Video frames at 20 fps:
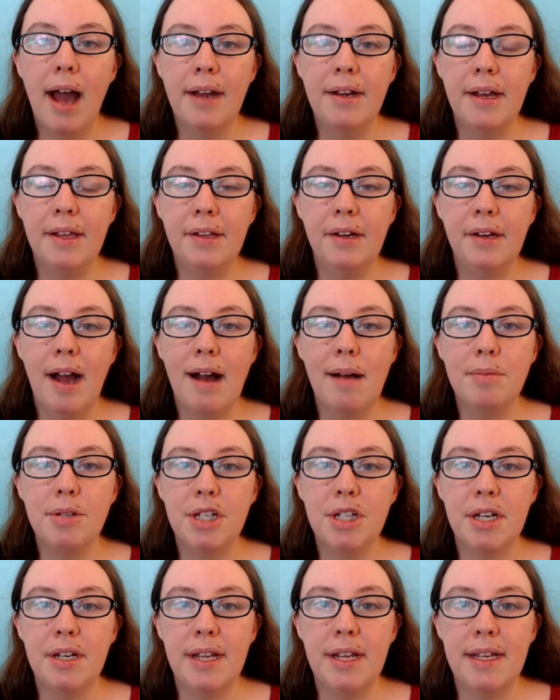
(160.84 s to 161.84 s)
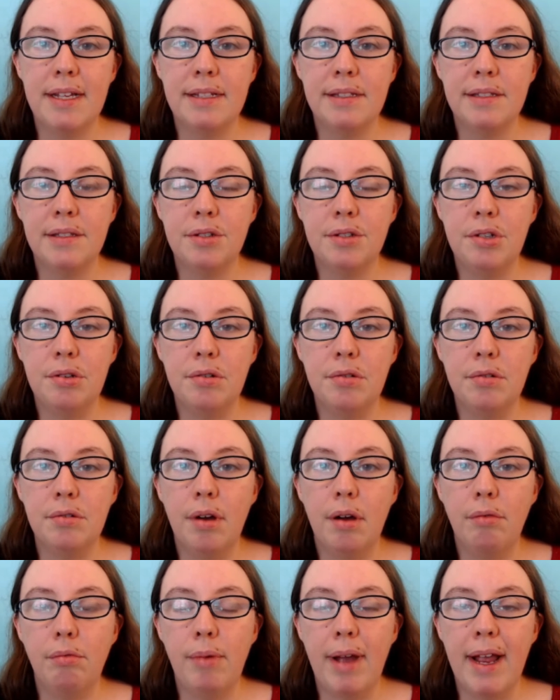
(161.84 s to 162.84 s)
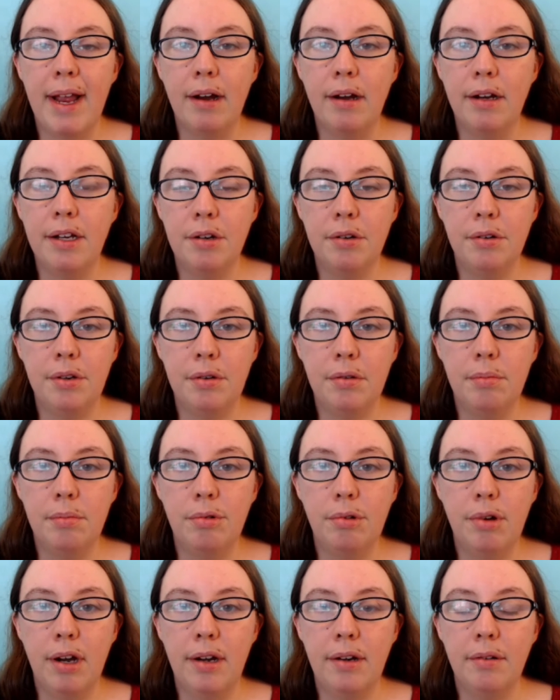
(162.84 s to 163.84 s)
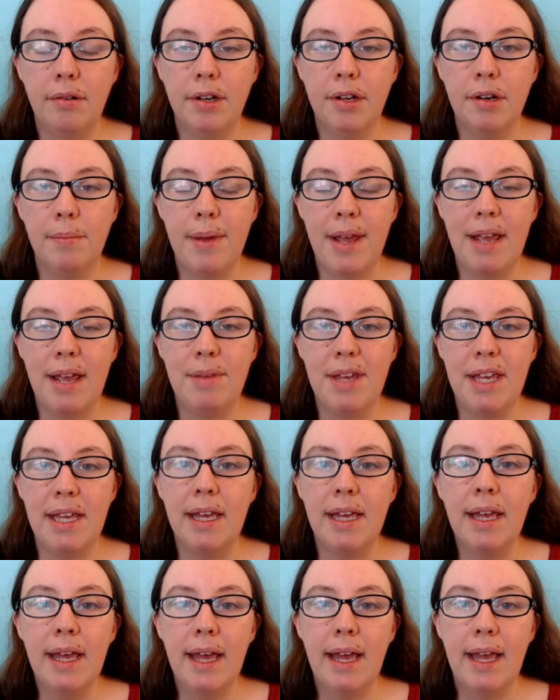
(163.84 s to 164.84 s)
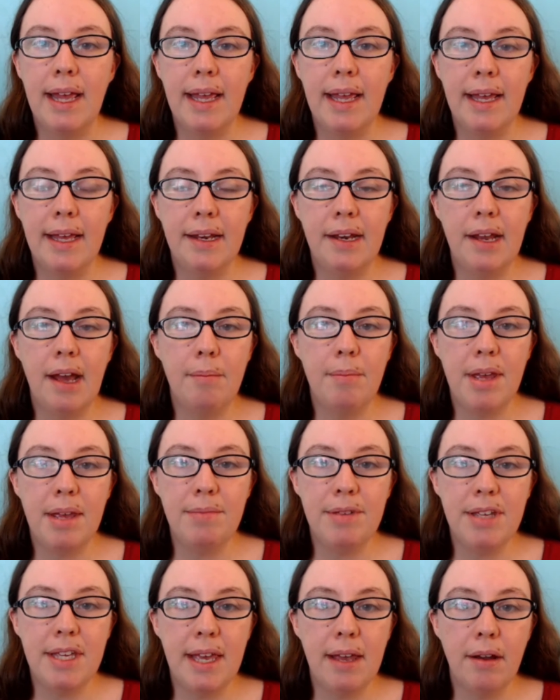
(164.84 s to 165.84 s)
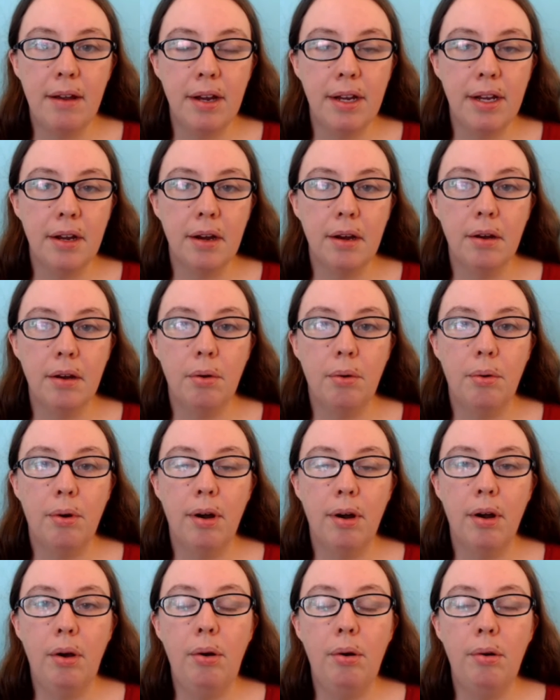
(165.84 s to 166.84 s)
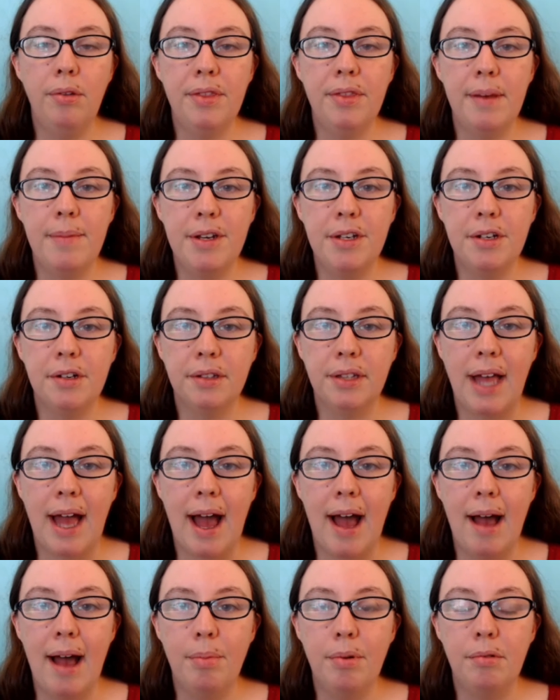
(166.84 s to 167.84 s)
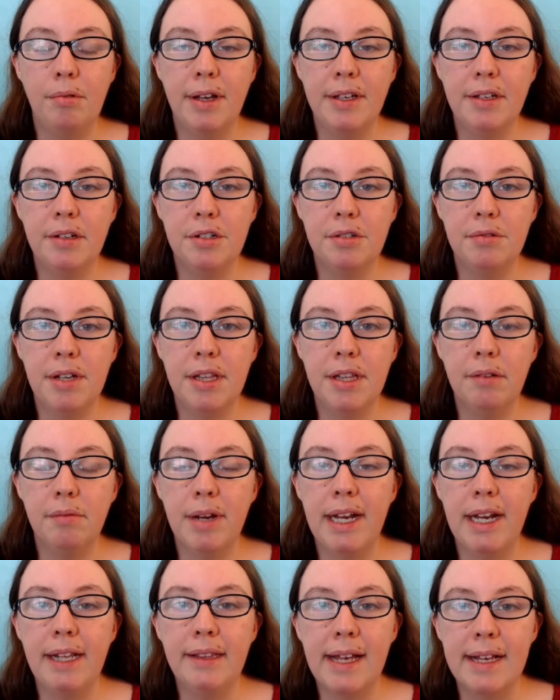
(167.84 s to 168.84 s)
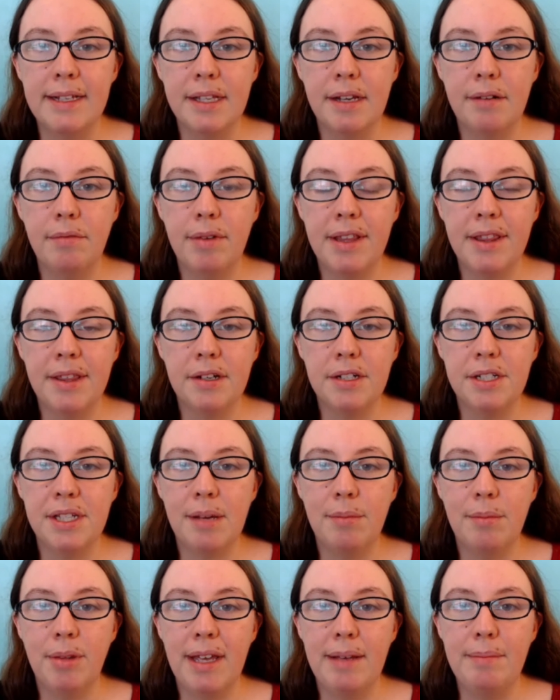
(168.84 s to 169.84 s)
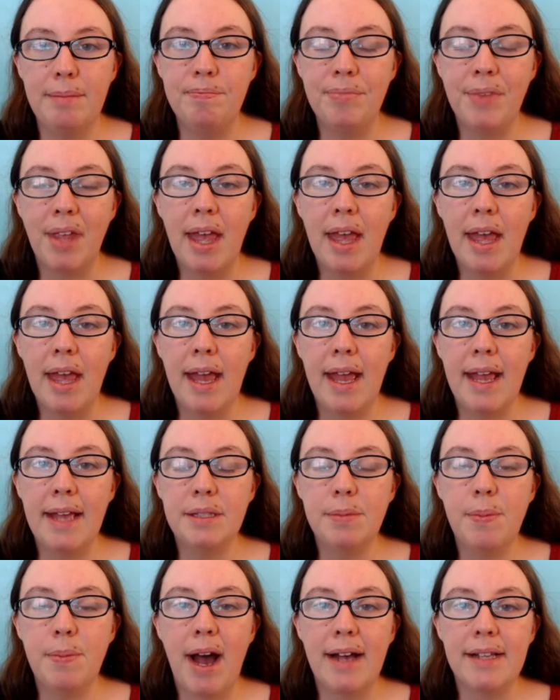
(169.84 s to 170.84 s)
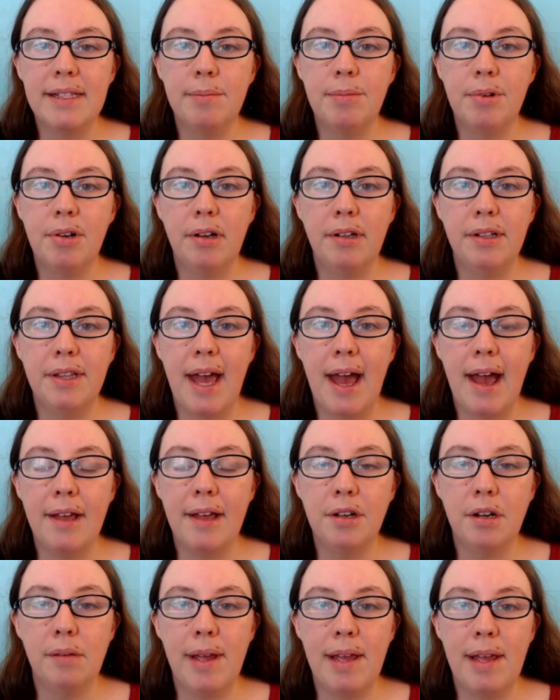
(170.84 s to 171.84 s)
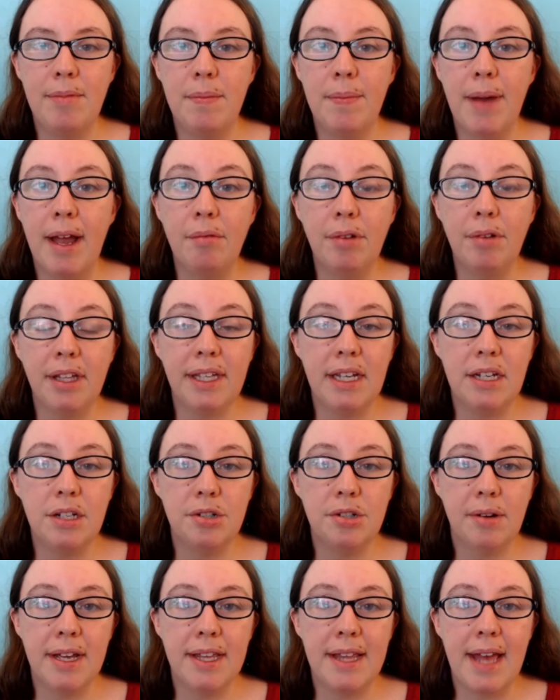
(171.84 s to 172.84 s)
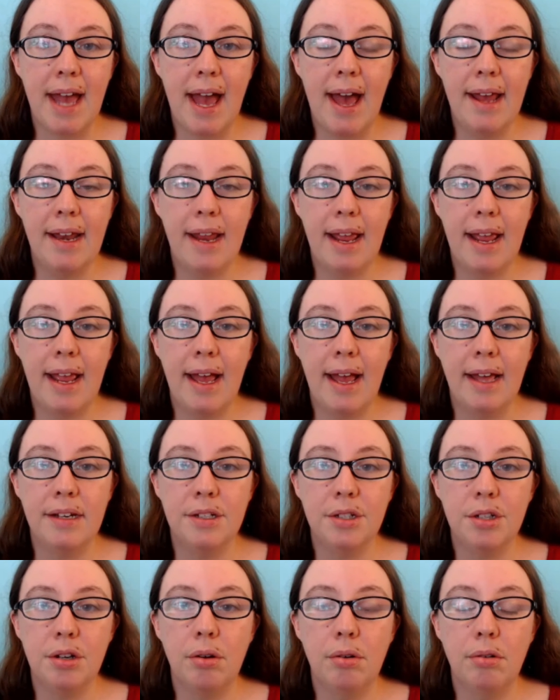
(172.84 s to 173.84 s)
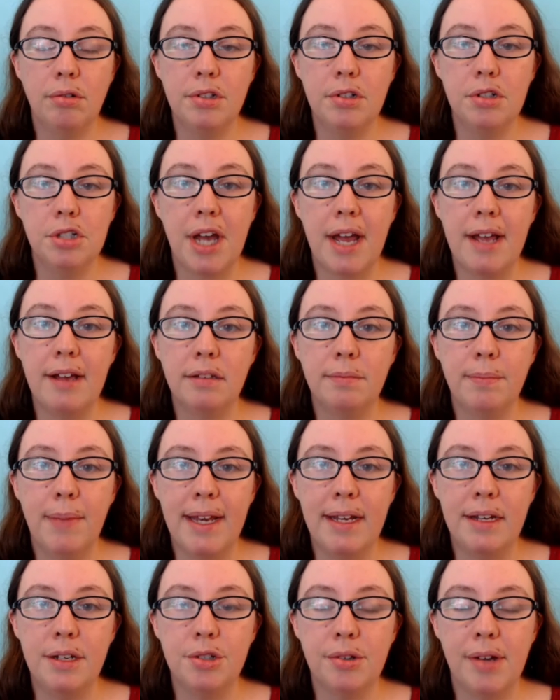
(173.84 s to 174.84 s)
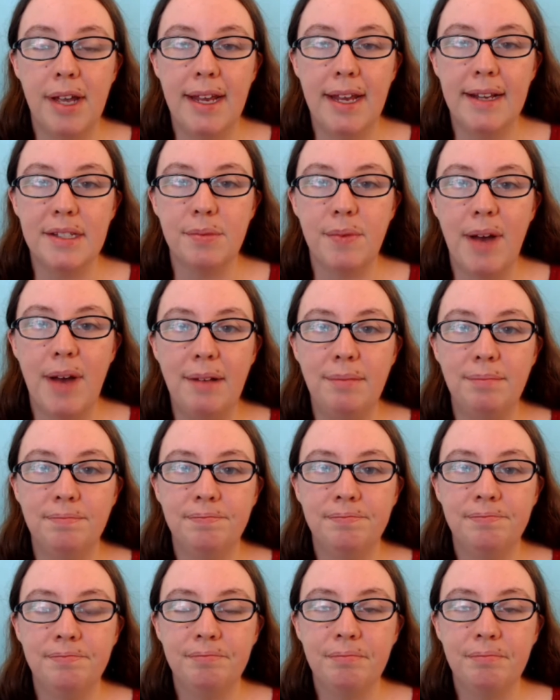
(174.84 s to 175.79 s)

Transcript: Another option is to wear your newborn or your baby in a baby carrier or hold them in your lap while you're doing the reading lesson with their sibling. It's possible that your baby might really enjoy that and your older child might enjoy it as well